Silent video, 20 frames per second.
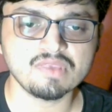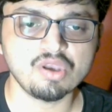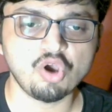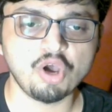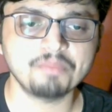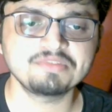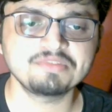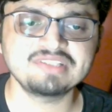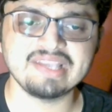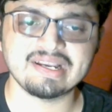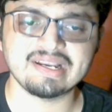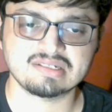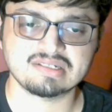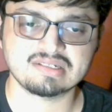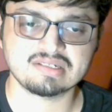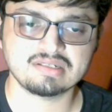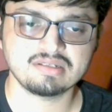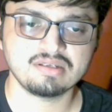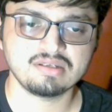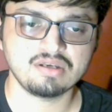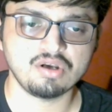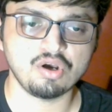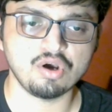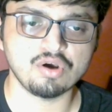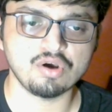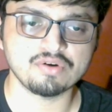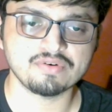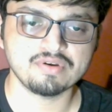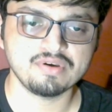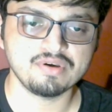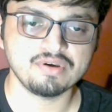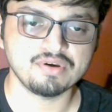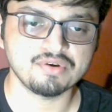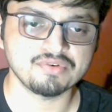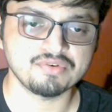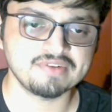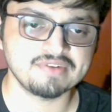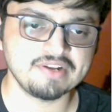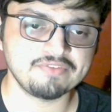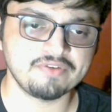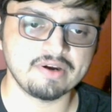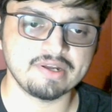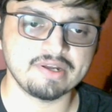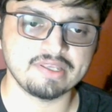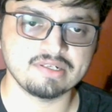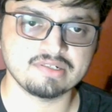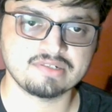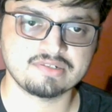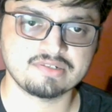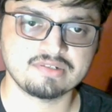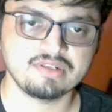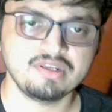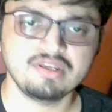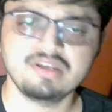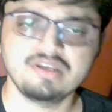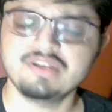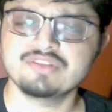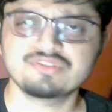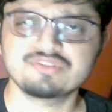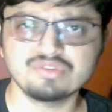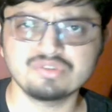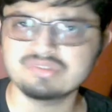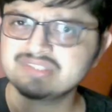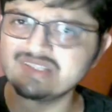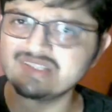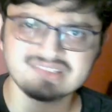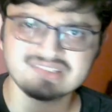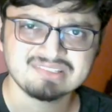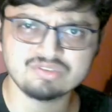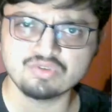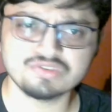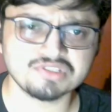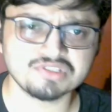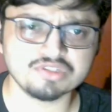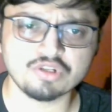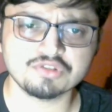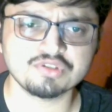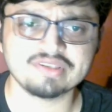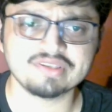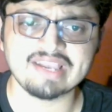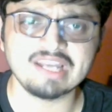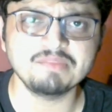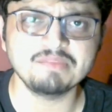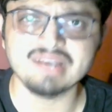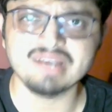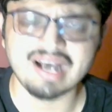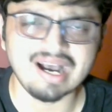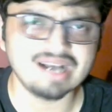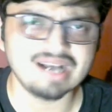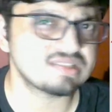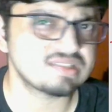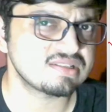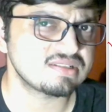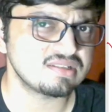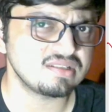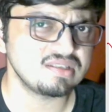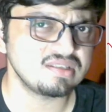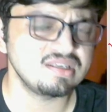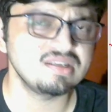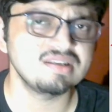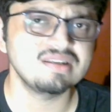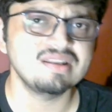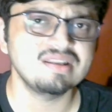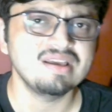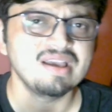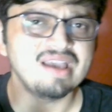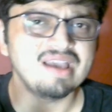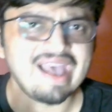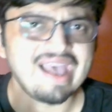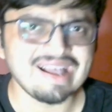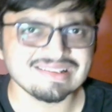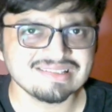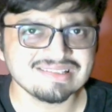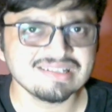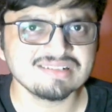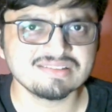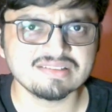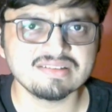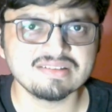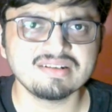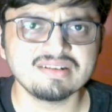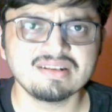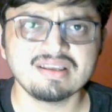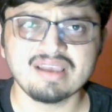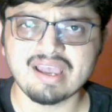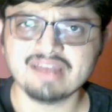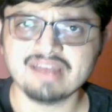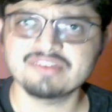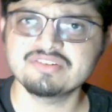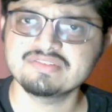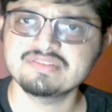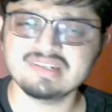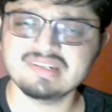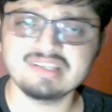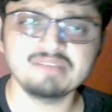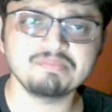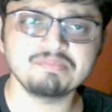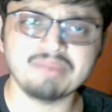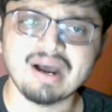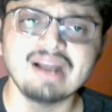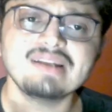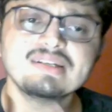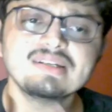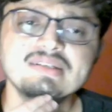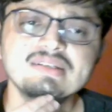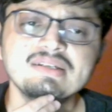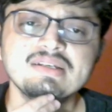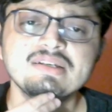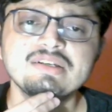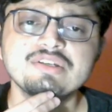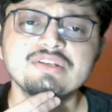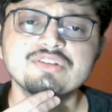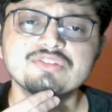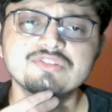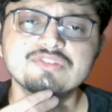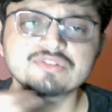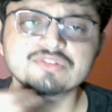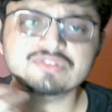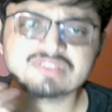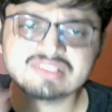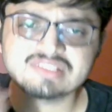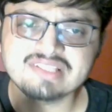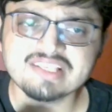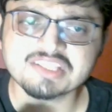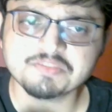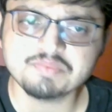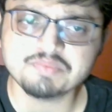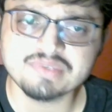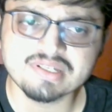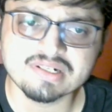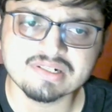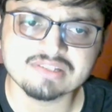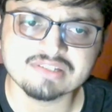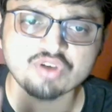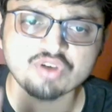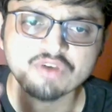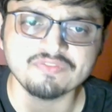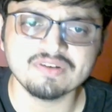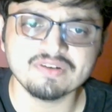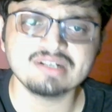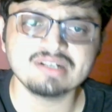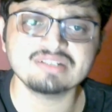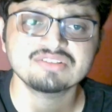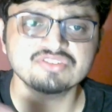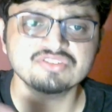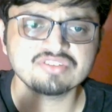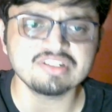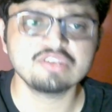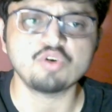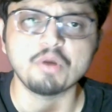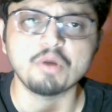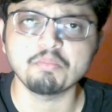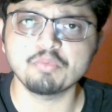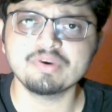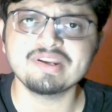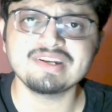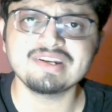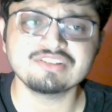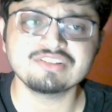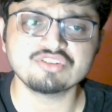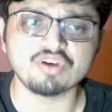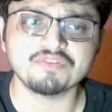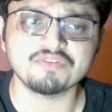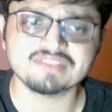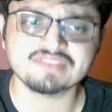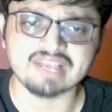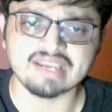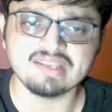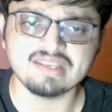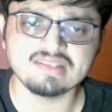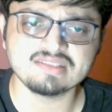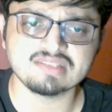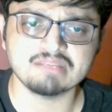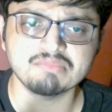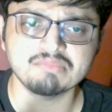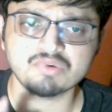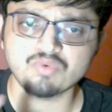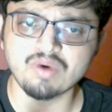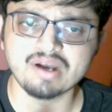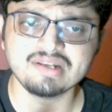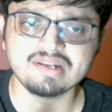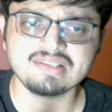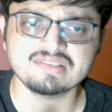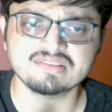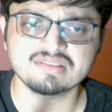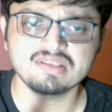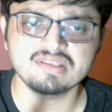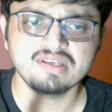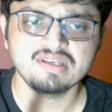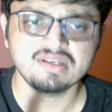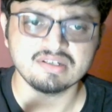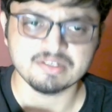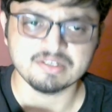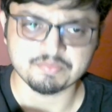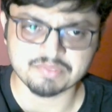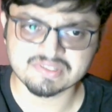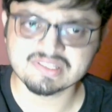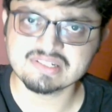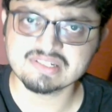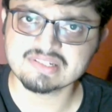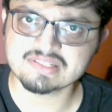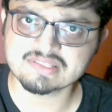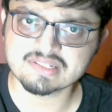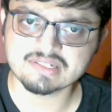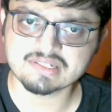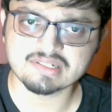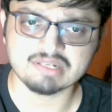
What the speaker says: object or reference. So this question also can be asked in assertion and reasoning part. So C.S. Peirce offered three components of science. Number one is representation,